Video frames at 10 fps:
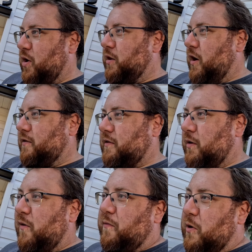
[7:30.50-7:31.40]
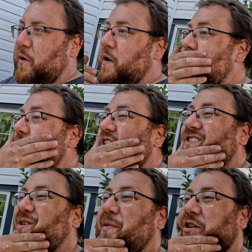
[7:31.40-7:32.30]
probably lost a little fluid,
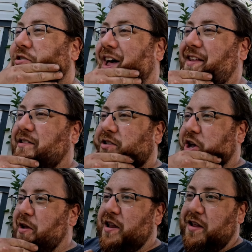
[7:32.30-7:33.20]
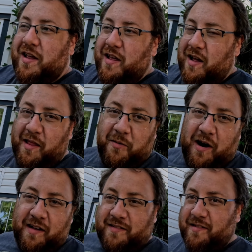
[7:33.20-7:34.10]
so make sure that looks good.
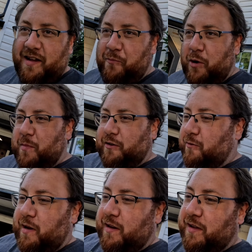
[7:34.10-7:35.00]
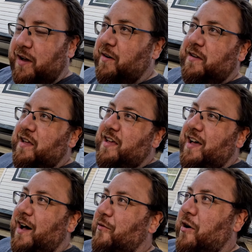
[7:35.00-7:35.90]
Otherwise, I'm pretty much ready to go. I've